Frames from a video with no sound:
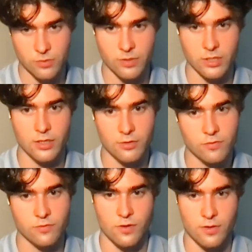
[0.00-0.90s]
be
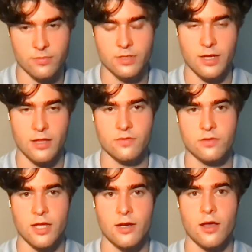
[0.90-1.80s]
from Now the
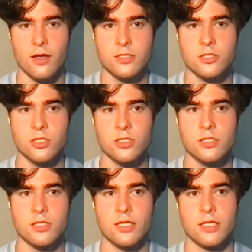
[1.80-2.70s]
Nine
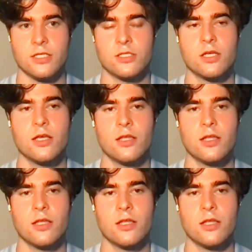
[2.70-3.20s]
Hostages is